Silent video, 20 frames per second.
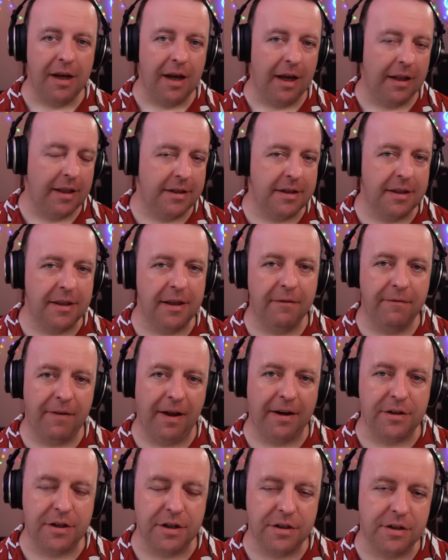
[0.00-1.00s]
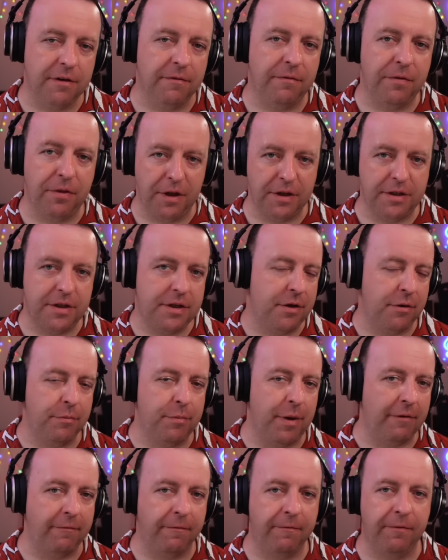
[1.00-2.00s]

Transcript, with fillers: and this is the advantage of thirty-two bit